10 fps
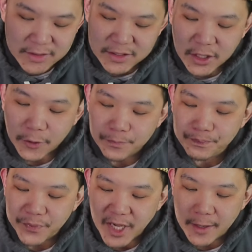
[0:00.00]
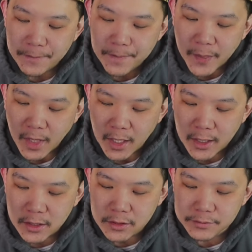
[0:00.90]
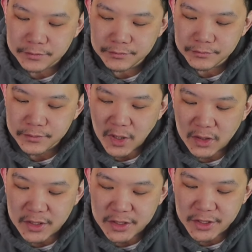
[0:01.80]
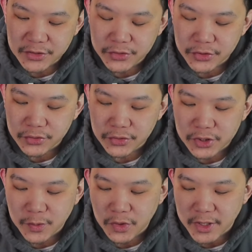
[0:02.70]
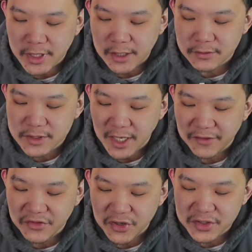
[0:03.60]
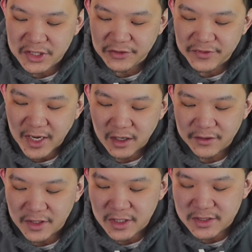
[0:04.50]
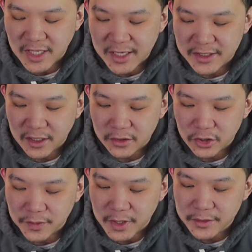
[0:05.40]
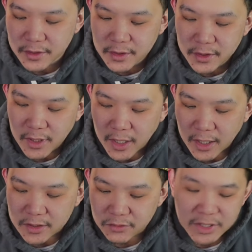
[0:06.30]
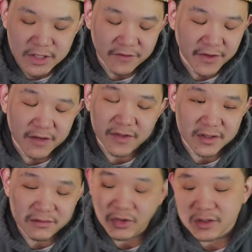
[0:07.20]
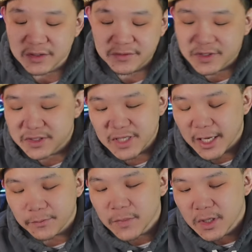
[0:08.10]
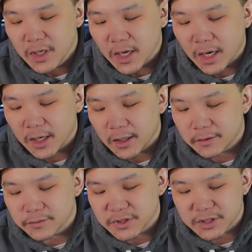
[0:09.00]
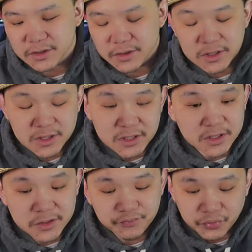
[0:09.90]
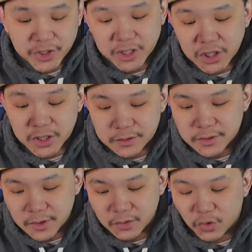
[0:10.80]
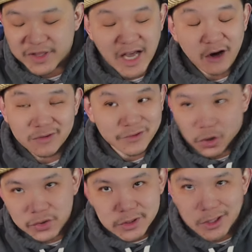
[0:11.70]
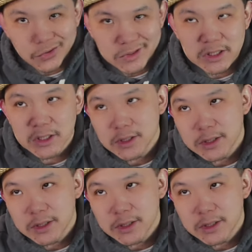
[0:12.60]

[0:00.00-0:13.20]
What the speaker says: So, yeah. I'll continue to smoke it down second third, see if that earthiness died down a little bit. The rest of the flavor is relatively the same. It's pretty good. Without those notes,